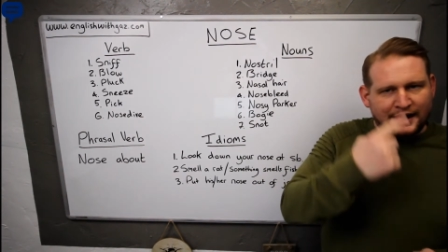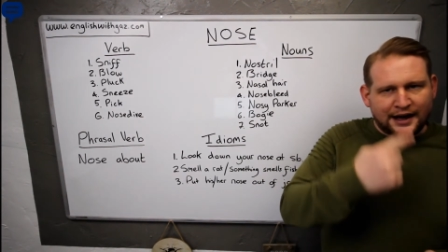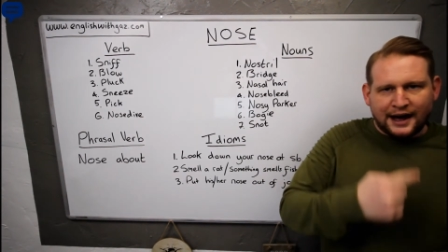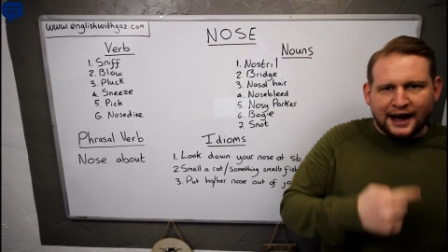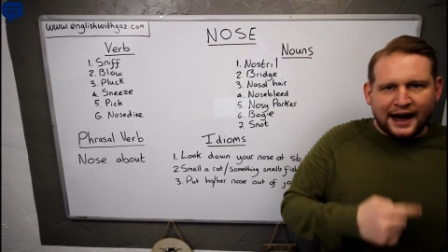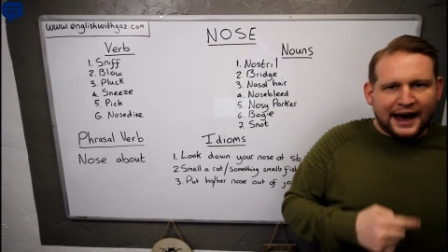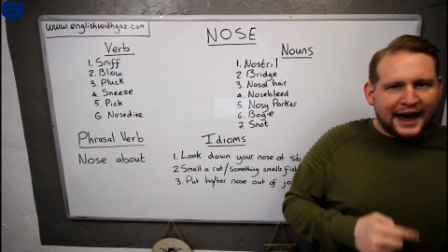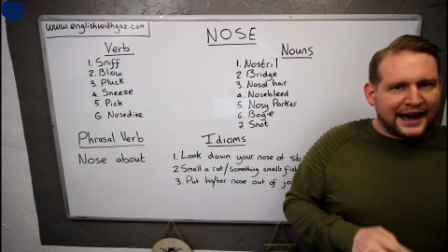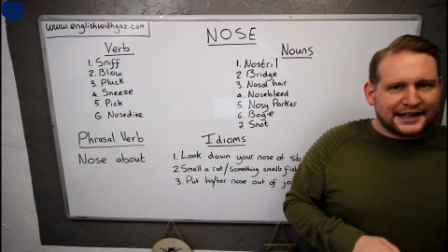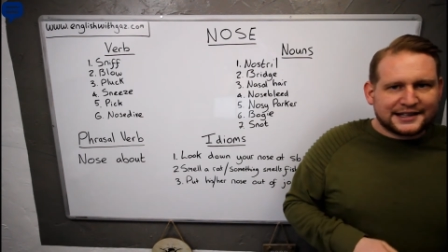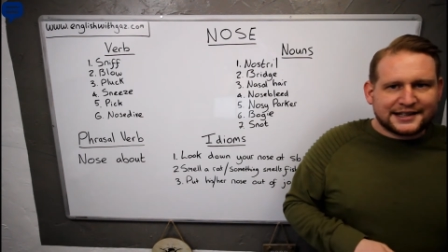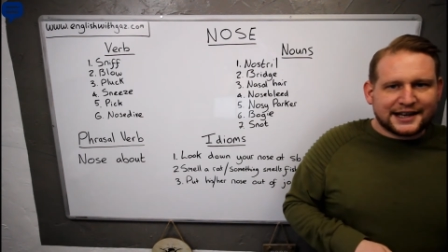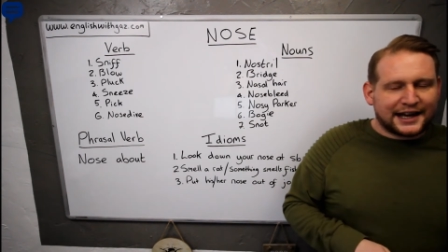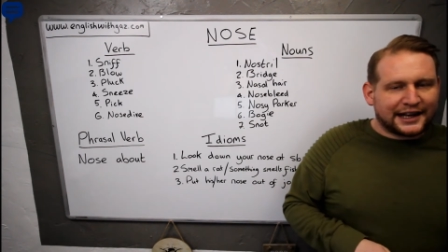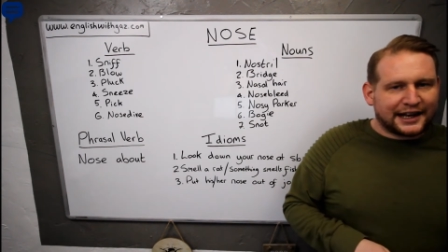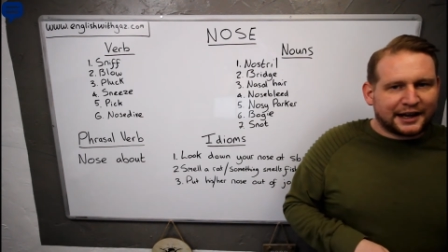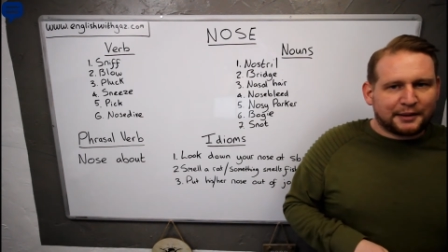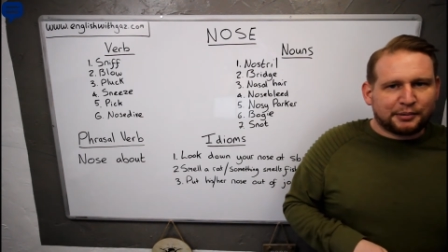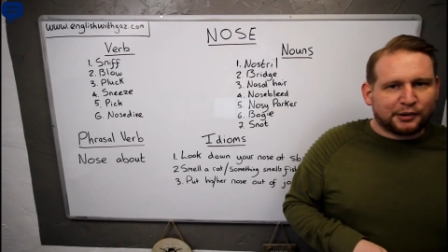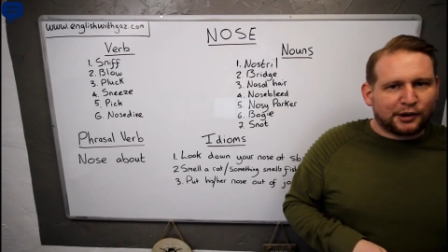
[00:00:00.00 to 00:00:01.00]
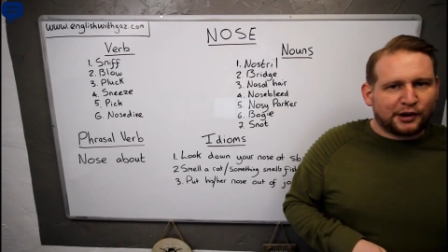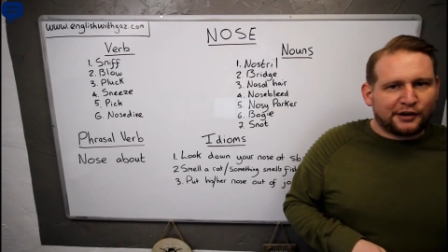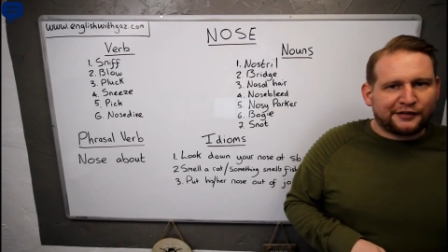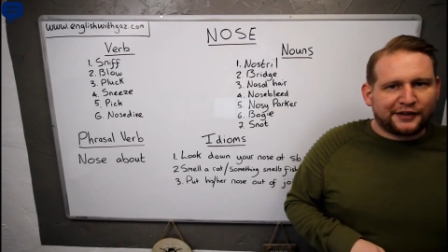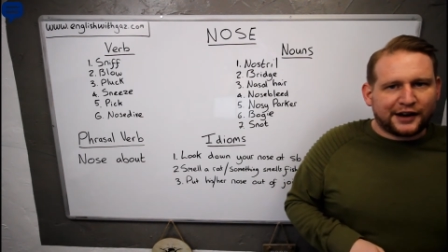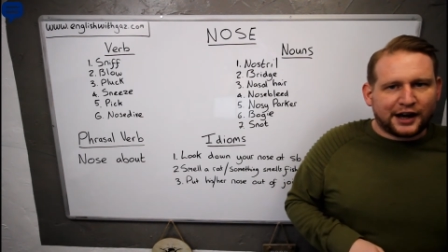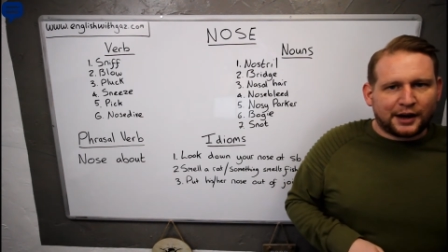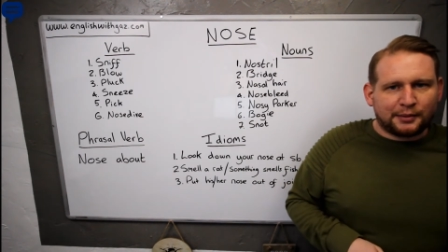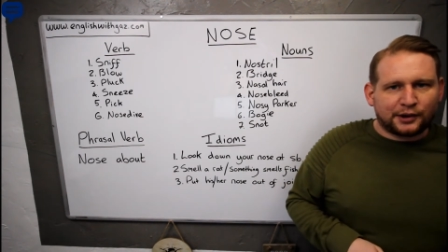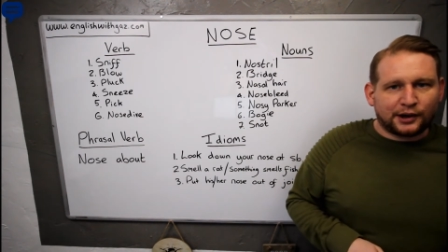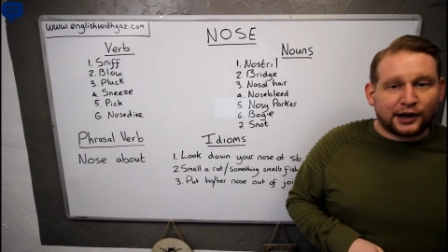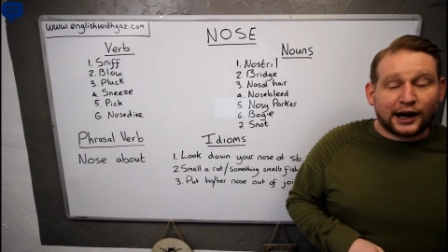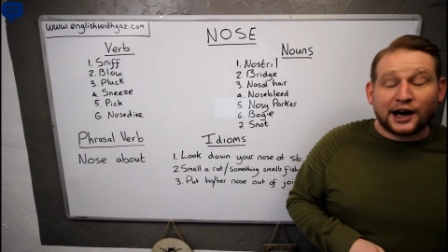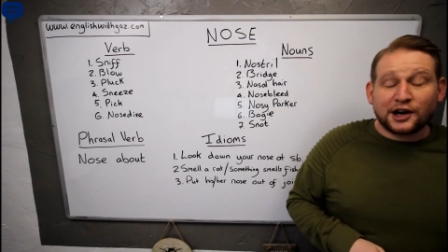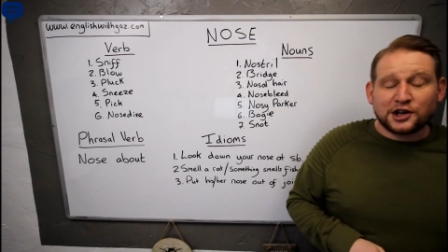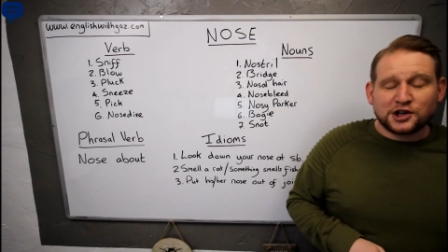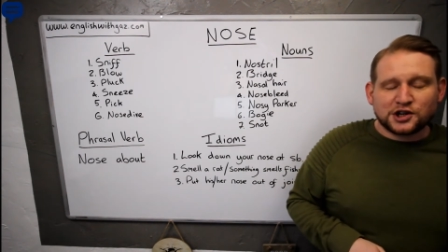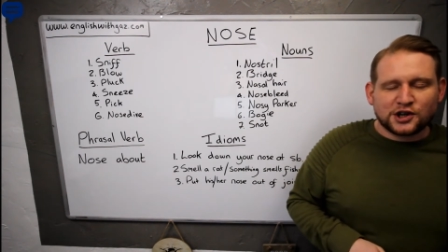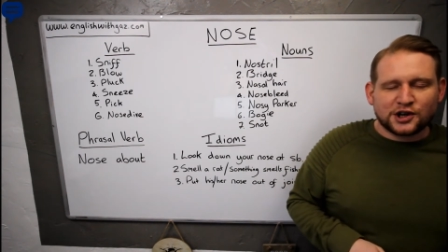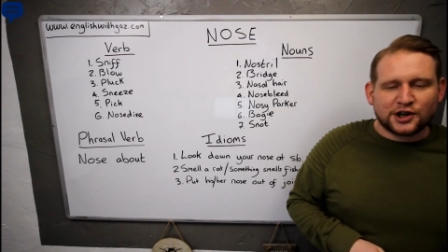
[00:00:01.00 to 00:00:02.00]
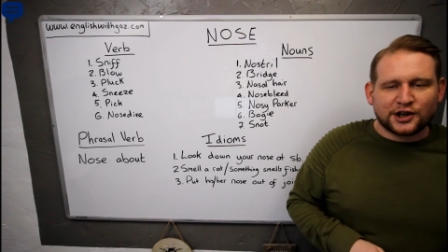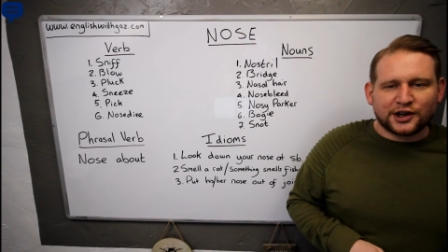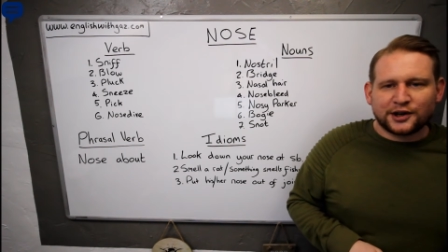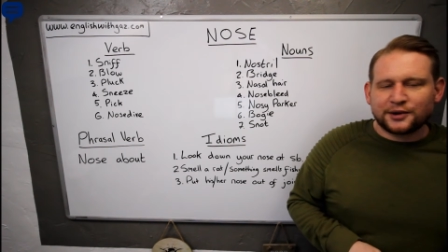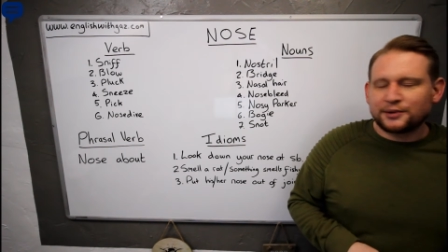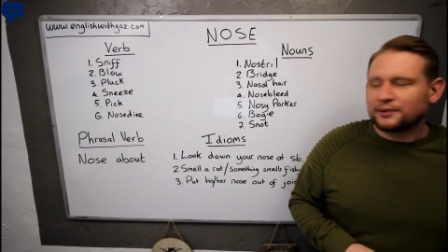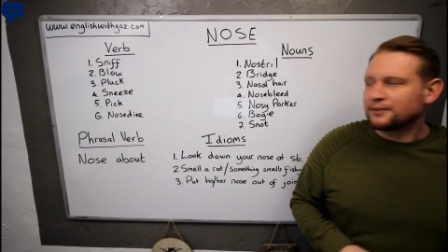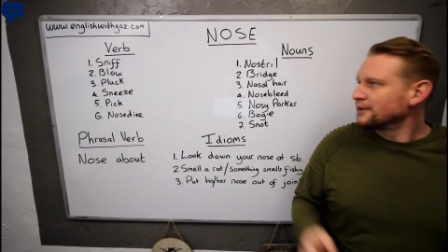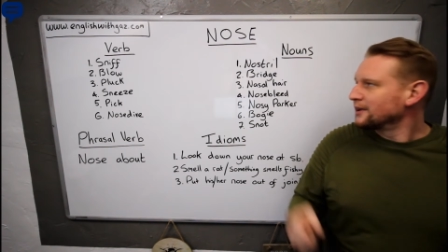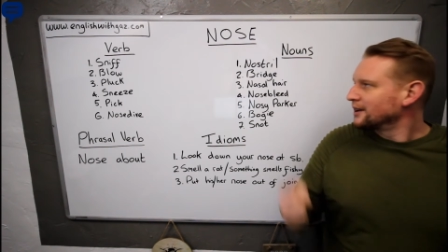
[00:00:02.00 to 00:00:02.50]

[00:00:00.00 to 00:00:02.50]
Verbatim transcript: I hate turning profile, but I'll show you.